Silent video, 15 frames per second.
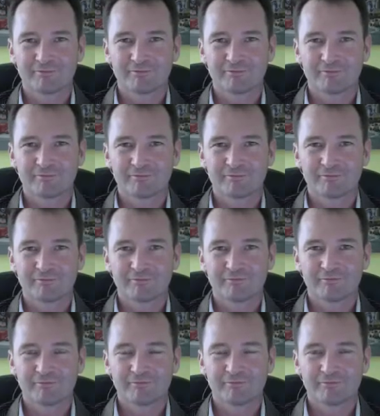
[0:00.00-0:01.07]

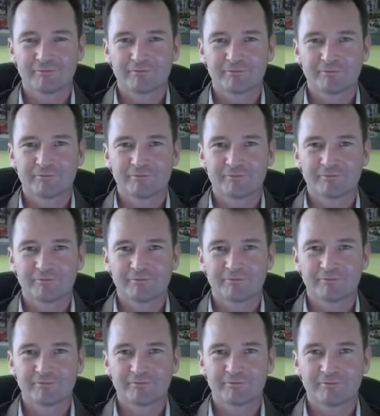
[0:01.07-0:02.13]

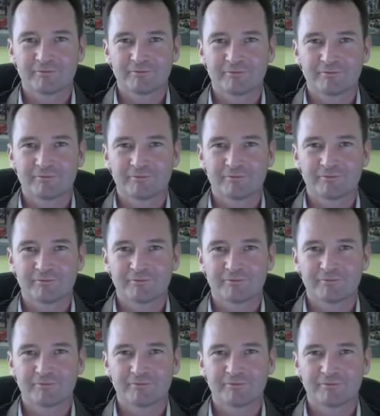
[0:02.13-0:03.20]

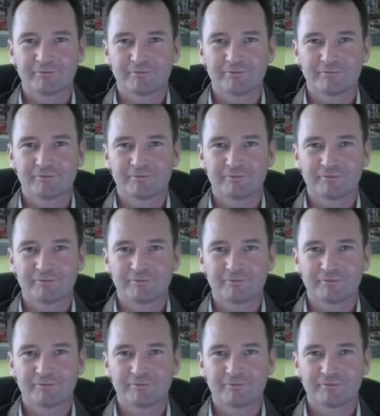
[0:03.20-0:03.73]
This person isn't speaking.